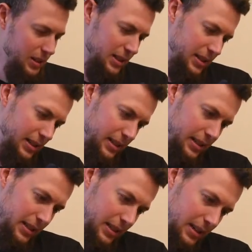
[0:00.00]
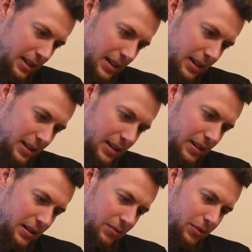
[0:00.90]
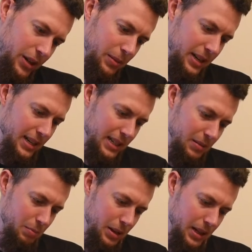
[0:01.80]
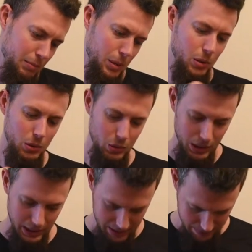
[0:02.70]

one says, freedom lies in being bold.